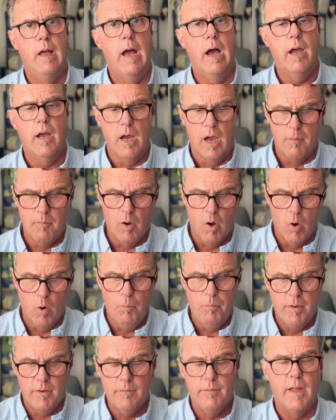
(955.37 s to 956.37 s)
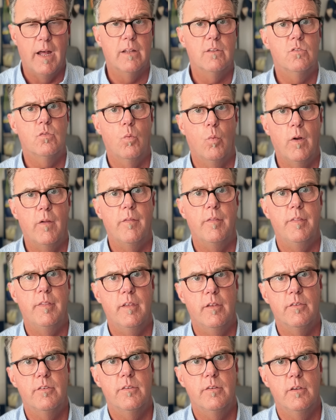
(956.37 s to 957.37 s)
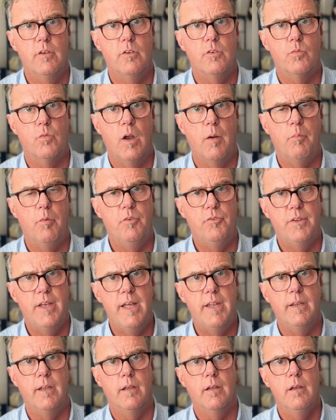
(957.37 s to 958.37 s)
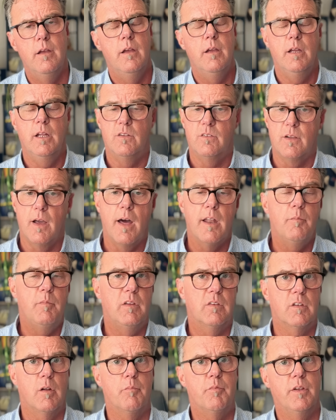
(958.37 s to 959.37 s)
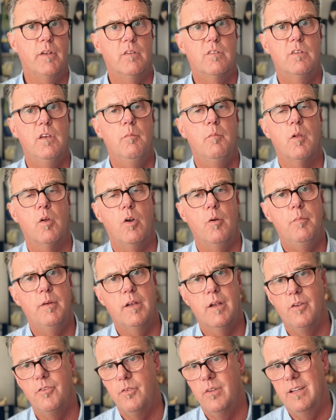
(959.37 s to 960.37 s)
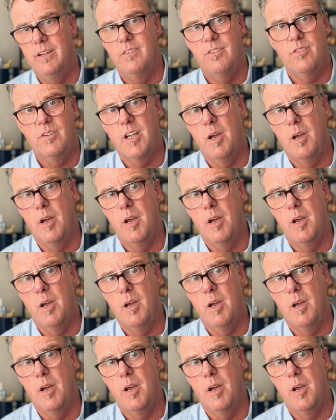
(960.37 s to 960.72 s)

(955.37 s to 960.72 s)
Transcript: I, am hoping that's what this is representing. It's got to be something similar because it's